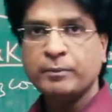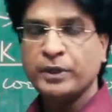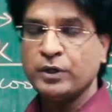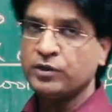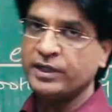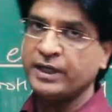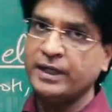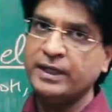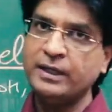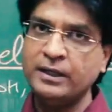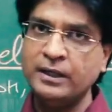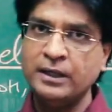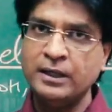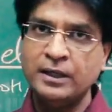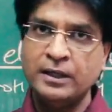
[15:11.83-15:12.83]
because here
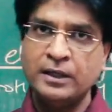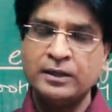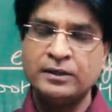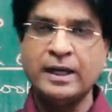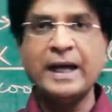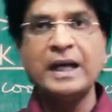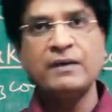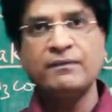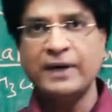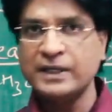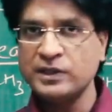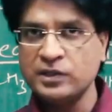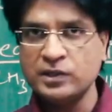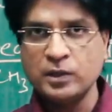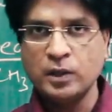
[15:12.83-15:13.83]
the alpha
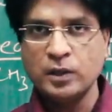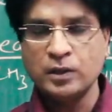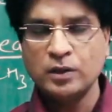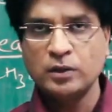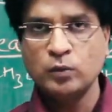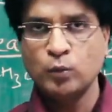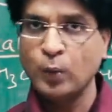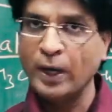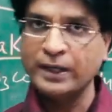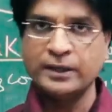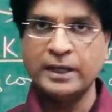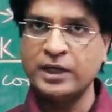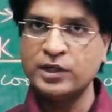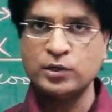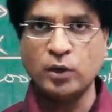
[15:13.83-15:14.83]
is 1,
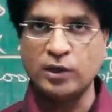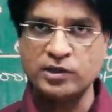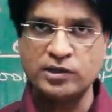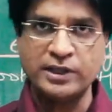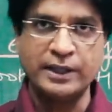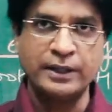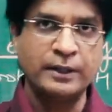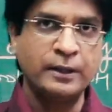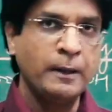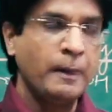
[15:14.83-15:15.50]
that is constant.